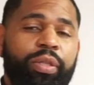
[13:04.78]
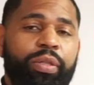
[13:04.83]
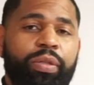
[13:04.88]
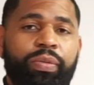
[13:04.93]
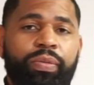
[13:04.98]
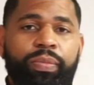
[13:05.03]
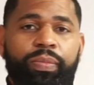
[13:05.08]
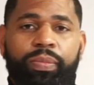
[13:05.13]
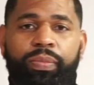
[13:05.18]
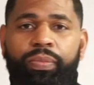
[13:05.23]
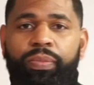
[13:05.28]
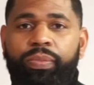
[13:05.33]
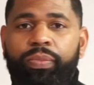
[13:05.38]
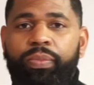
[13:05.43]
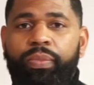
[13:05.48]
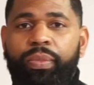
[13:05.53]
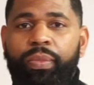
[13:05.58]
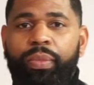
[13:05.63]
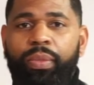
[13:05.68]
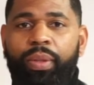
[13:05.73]
you
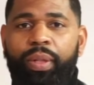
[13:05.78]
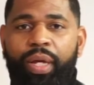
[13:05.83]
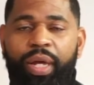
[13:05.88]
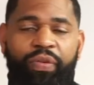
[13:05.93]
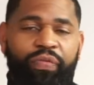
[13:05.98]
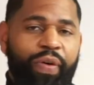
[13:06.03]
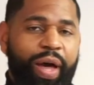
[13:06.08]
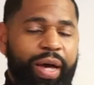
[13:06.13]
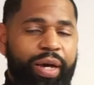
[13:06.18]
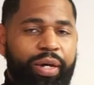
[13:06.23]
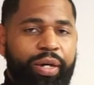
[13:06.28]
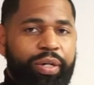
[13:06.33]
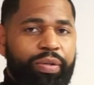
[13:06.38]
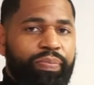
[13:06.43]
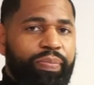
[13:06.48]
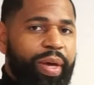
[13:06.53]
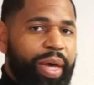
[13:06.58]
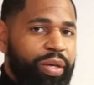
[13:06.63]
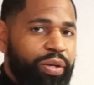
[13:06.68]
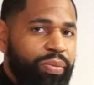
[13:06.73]
if I couldn't
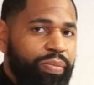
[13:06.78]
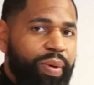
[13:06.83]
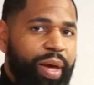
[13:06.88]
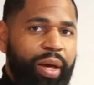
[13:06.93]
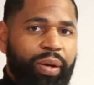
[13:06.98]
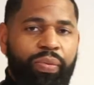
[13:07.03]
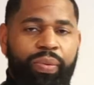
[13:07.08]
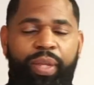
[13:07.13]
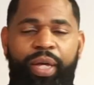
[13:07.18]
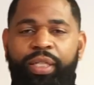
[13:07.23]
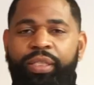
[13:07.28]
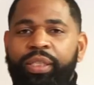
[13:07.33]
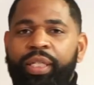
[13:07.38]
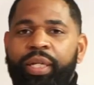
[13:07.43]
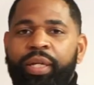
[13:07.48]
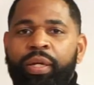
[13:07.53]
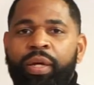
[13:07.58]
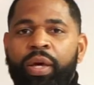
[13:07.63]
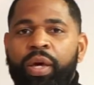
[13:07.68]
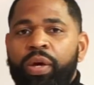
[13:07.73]
pay you back when I
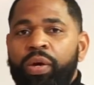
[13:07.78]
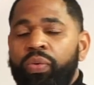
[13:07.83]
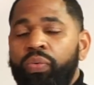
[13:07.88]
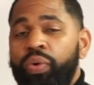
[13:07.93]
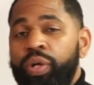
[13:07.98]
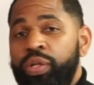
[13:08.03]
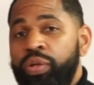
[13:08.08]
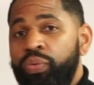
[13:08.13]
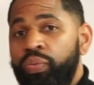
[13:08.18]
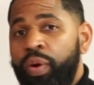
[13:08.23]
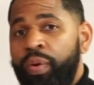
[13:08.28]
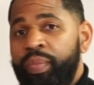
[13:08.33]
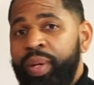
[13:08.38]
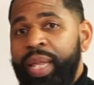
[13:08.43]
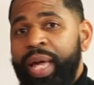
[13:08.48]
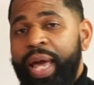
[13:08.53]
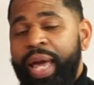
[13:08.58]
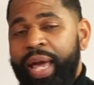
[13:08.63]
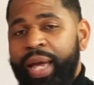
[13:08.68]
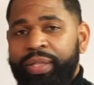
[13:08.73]
said? would you want me
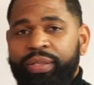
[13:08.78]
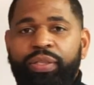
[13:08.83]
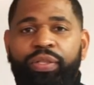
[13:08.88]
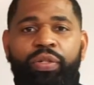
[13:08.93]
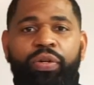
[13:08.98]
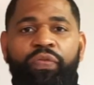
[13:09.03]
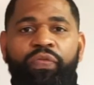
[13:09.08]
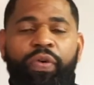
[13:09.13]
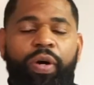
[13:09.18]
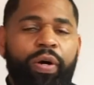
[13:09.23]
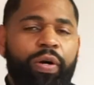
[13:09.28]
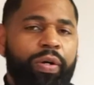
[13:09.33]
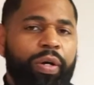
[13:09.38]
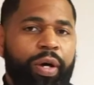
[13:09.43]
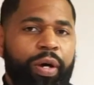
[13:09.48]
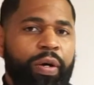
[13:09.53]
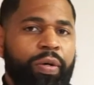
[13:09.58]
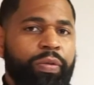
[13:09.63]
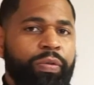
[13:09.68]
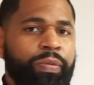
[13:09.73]
to answer your phone
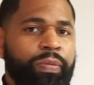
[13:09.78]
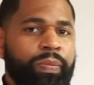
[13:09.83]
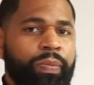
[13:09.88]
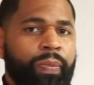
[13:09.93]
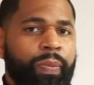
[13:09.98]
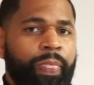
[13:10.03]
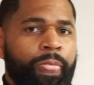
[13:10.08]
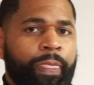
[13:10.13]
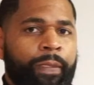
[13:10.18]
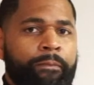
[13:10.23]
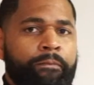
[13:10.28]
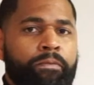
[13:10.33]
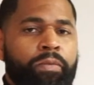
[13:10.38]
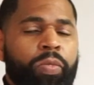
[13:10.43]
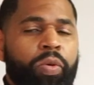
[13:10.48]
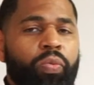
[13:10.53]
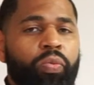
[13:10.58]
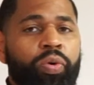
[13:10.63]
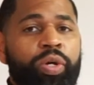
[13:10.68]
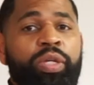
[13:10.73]
calls?
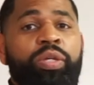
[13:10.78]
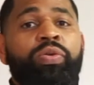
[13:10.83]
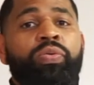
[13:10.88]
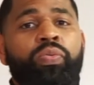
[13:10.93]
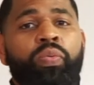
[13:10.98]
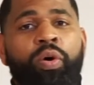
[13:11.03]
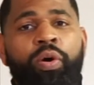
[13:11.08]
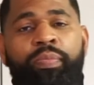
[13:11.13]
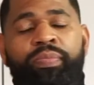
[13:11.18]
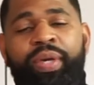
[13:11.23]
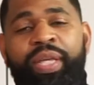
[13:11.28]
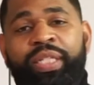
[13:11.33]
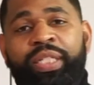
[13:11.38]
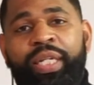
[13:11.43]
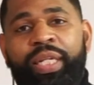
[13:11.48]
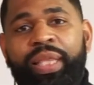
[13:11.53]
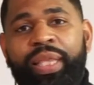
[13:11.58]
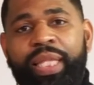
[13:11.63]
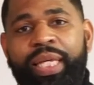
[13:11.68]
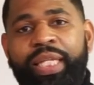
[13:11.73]
Would you want me to
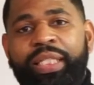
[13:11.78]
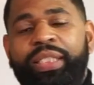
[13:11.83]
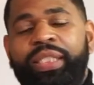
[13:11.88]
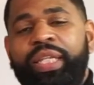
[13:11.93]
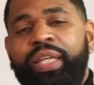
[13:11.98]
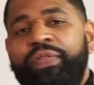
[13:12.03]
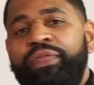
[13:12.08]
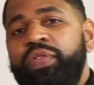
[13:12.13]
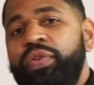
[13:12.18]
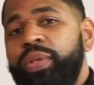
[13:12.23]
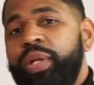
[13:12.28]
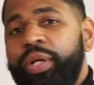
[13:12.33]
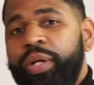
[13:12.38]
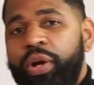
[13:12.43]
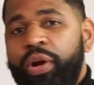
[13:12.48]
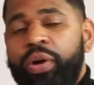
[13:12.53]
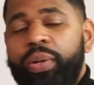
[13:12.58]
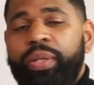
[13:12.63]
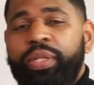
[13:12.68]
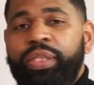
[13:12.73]
at least give you the
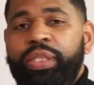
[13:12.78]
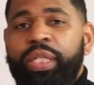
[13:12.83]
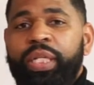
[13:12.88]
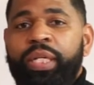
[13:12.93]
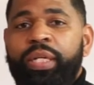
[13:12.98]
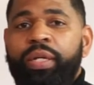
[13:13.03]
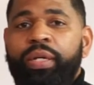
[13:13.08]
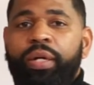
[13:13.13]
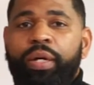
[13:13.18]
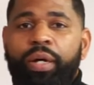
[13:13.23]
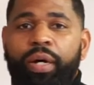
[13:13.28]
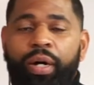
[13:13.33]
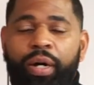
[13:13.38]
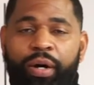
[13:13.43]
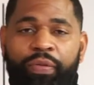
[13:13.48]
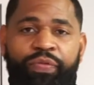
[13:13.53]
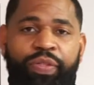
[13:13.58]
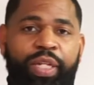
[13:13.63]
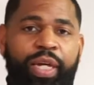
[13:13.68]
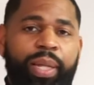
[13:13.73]
courtesy
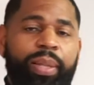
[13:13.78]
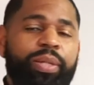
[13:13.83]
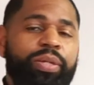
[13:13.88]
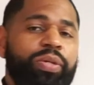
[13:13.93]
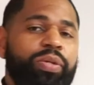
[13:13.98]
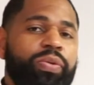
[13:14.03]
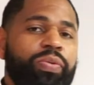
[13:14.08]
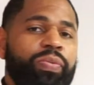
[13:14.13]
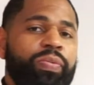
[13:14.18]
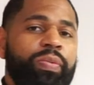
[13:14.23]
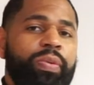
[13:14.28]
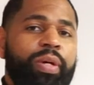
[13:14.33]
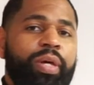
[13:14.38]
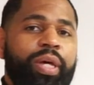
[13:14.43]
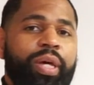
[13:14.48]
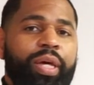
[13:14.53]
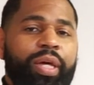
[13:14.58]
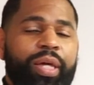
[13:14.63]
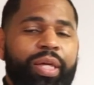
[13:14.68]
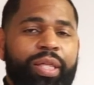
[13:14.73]
of telling you
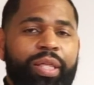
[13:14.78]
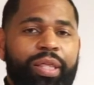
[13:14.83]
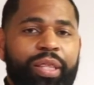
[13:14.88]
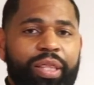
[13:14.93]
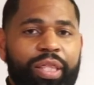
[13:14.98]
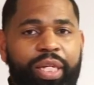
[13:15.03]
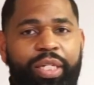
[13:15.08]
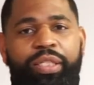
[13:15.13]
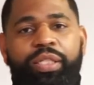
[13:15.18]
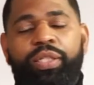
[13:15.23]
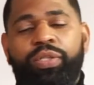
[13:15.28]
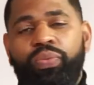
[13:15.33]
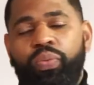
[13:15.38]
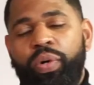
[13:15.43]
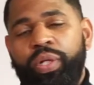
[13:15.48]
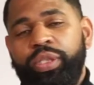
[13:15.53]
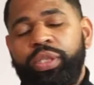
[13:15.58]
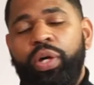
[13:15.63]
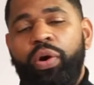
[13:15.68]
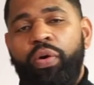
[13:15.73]
this is
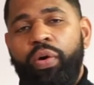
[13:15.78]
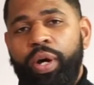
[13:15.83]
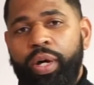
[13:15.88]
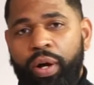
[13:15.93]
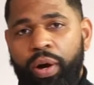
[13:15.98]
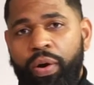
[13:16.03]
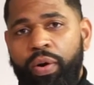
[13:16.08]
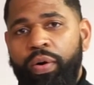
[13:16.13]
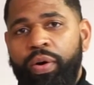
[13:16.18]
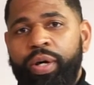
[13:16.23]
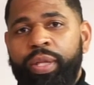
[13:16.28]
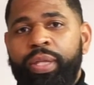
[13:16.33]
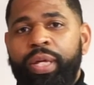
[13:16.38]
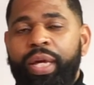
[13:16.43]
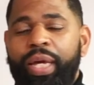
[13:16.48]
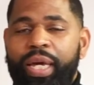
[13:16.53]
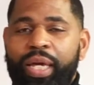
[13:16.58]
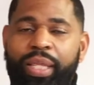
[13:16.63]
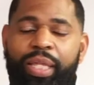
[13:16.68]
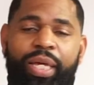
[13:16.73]
what's going on
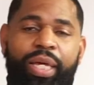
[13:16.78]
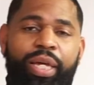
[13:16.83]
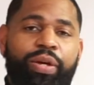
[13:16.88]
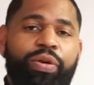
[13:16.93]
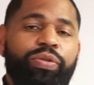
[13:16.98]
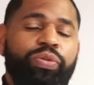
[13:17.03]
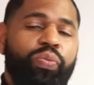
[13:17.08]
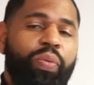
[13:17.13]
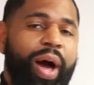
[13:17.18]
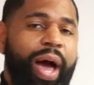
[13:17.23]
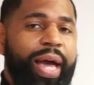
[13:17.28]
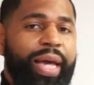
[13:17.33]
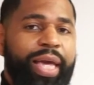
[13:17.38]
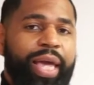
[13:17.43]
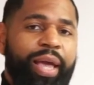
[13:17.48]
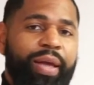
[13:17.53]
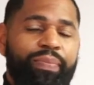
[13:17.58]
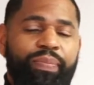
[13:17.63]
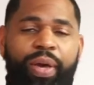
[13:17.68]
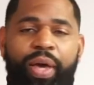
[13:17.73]
and here's why I
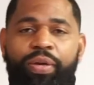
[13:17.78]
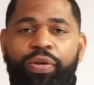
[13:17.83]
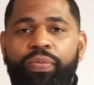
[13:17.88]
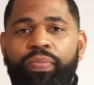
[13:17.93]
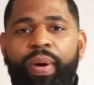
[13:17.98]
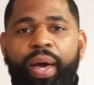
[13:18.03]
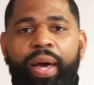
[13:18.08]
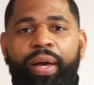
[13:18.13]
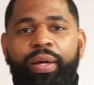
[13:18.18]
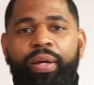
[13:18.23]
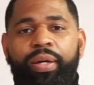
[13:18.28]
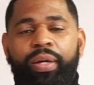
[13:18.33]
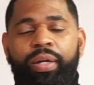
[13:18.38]
can't pay you back?